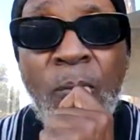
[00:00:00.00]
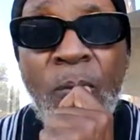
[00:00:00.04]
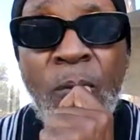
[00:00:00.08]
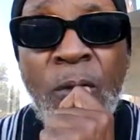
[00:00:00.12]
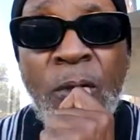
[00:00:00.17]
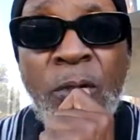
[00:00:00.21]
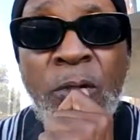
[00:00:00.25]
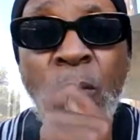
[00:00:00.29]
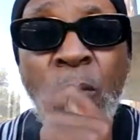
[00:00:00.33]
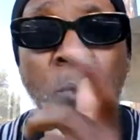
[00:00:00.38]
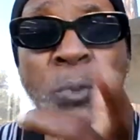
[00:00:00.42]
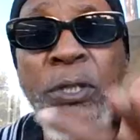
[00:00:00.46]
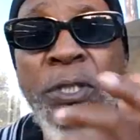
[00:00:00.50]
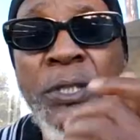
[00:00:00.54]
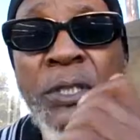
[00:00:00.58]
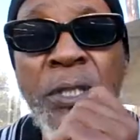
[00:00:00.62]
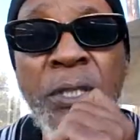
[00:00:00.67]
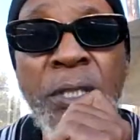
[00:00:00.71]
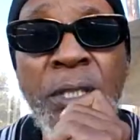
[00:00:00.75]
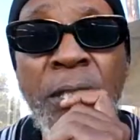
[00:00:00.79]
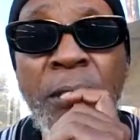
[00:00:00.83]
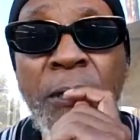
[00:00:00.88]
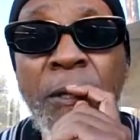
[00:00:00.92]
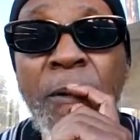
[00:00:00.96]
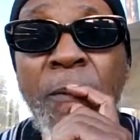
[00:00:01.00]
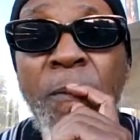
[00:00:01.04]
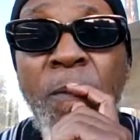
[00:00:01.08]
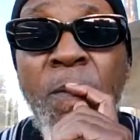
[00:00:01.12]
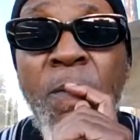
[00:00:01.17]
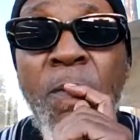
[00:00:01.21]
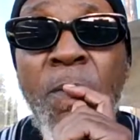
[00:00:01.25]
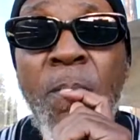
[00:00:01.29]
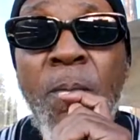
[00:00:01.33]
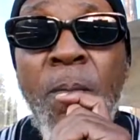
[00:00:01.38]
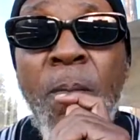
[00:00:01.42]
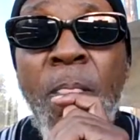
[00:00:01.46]
So what's the deal?"
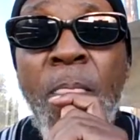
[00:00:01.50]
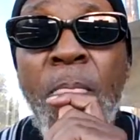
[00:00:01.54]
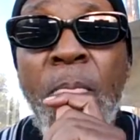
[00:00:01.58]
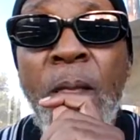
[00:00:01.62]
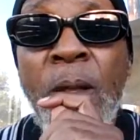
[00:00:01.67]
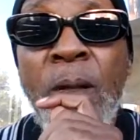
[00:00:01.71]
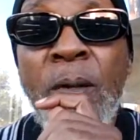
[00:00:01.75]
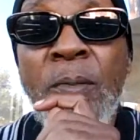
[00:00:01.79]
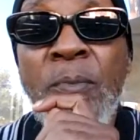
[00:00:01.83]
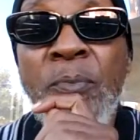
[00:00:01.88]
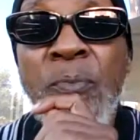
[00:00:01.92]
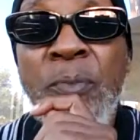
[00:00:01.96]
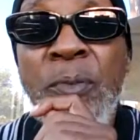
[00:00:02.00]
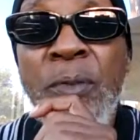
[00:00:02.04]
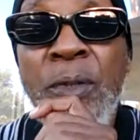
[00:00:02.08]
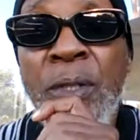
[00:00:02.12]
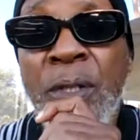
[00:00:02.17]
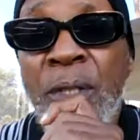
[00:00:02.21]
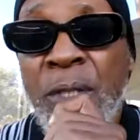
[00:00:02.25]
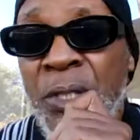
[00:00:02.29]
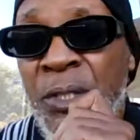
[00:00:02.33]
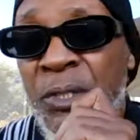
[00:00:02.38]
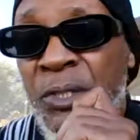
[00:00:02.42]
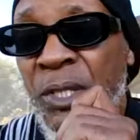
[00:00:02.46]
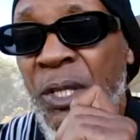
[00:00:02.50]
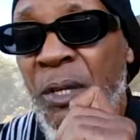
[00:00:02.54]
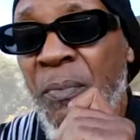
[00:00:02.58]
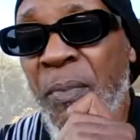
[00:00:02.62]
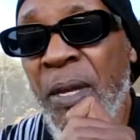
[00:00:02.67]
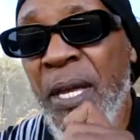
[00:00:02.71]
He said,